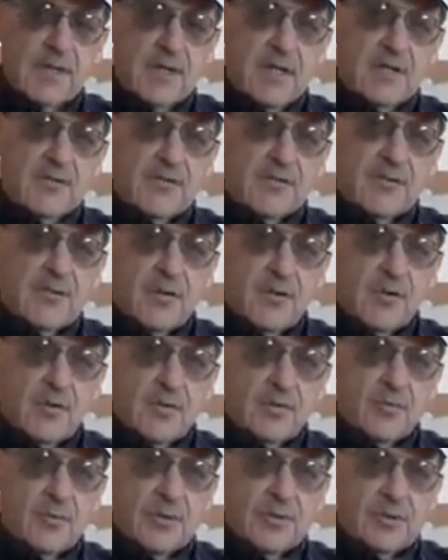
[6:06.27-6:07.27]
And so
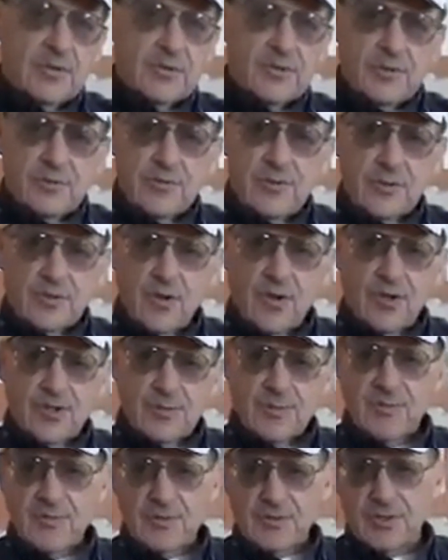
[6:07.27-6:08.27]
we knew the
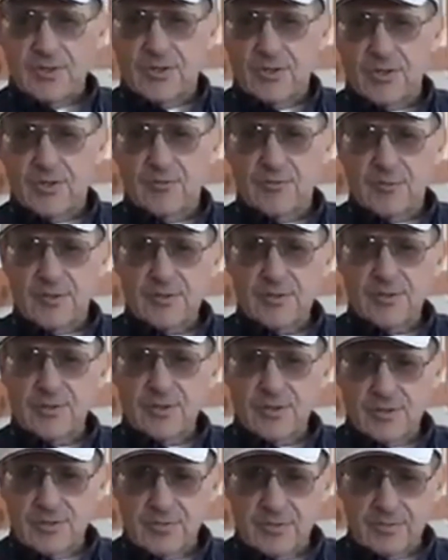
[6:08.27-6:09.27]
cause, prevention, cure of
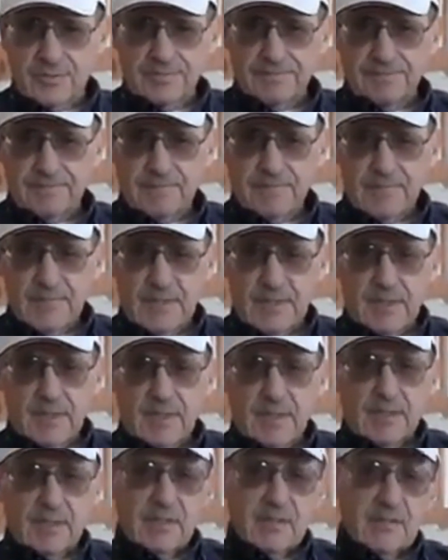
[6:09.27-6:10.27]
muscular dystrophy.
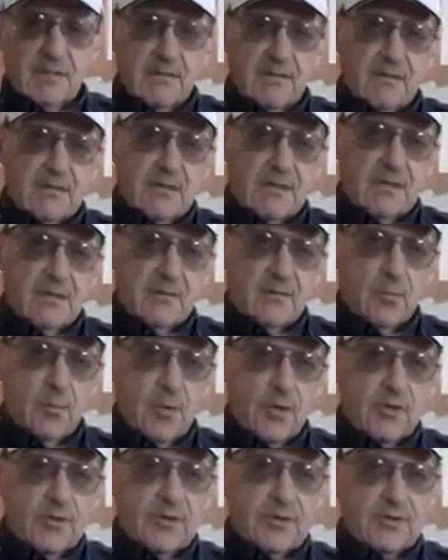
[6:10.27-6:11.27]

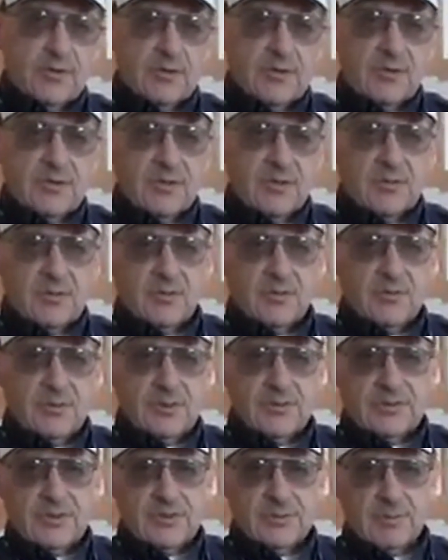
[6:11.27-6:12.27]
Worked at,
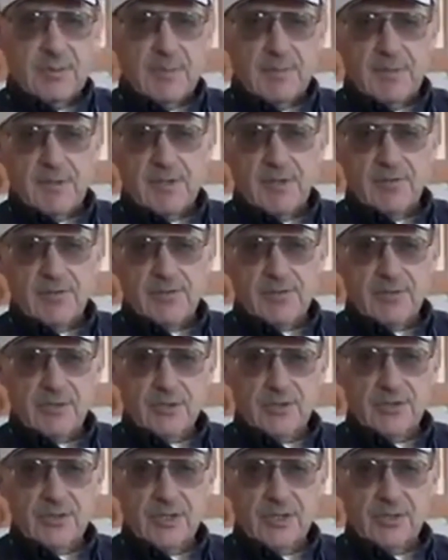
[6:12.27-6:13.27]
since I was a primary care
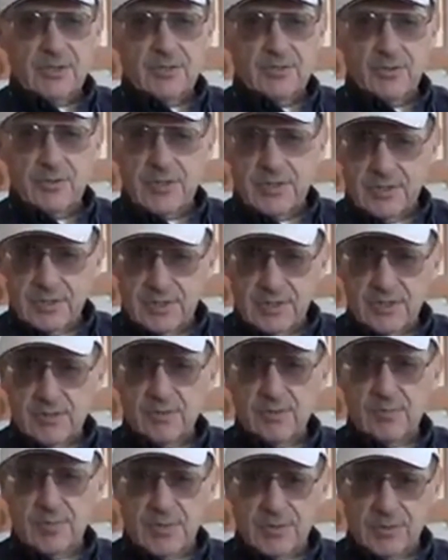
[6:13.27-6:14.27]
physician, I could treat
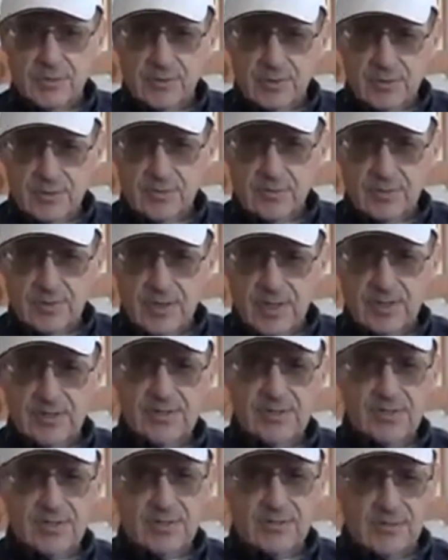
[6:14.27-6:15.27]
kids with muscular dystrophy
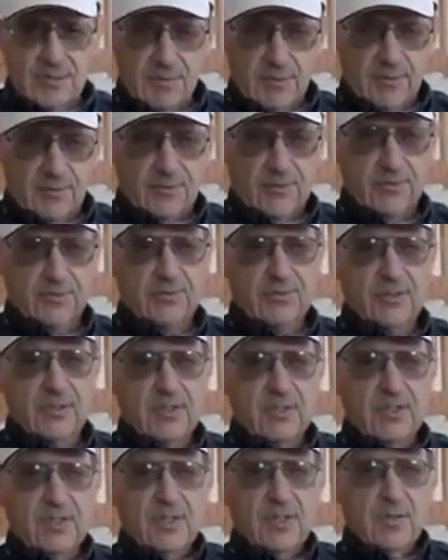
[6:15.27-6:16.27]
and cystic fibrosis.
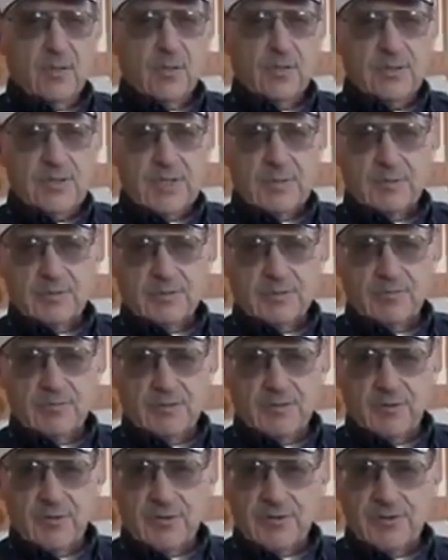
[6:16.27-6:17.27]
I was able to
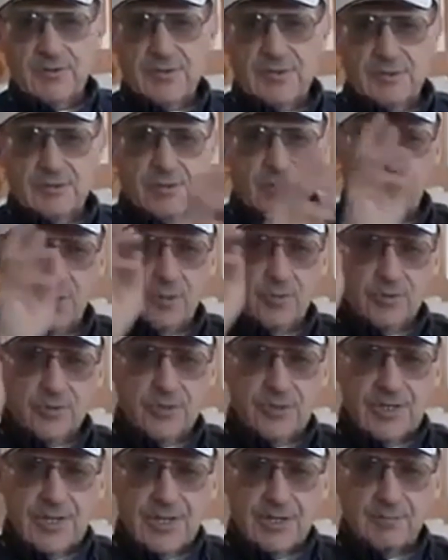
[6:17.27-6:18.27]
reverse the, quote,
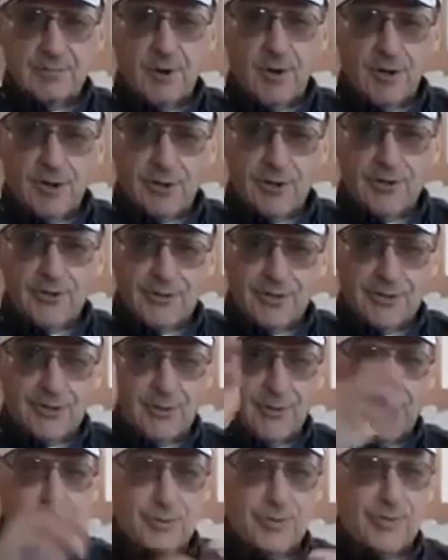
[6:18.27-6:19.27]
genetic markers,
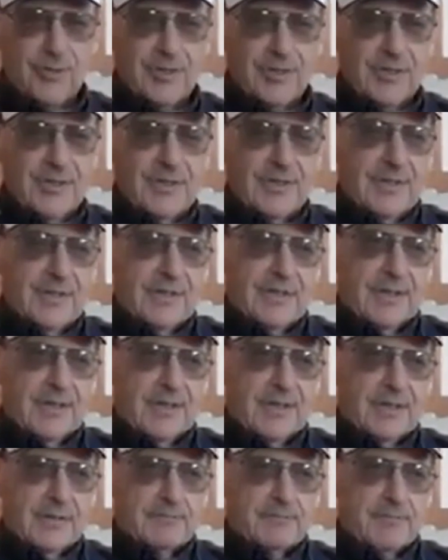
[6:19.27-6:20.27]
unquote,
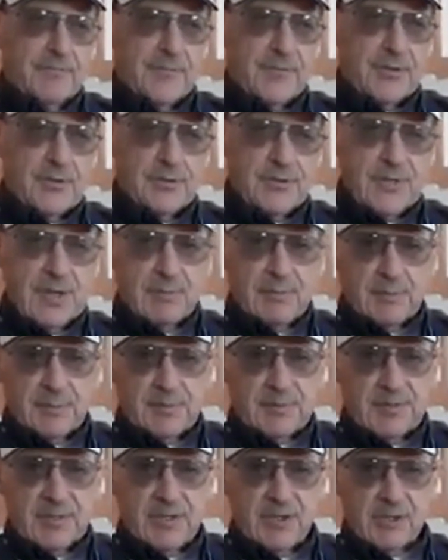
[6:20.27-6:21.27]
through
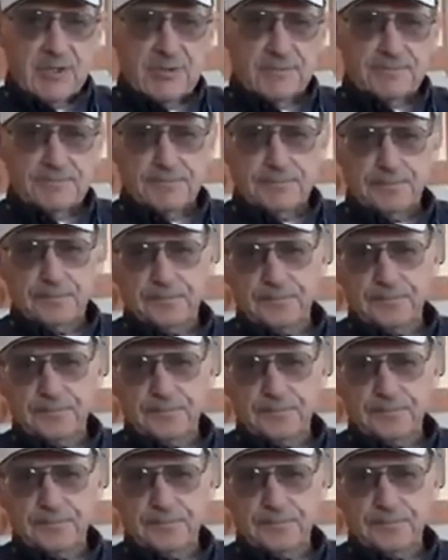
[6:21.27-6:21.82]
supplementation.